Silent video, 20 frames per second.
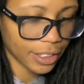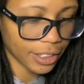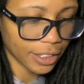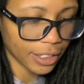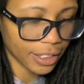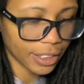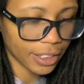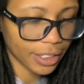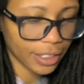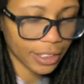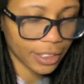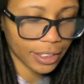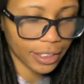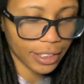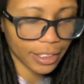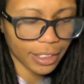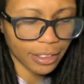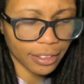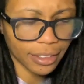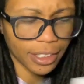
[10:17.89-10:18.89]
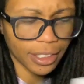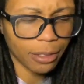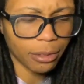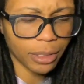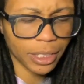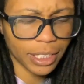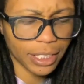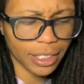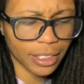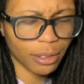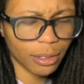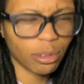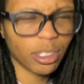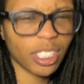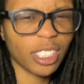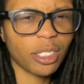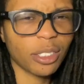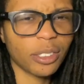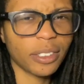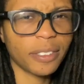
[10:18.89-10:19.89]
Just, you know, it's always good to
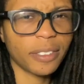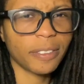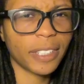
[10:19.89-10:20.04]
run through the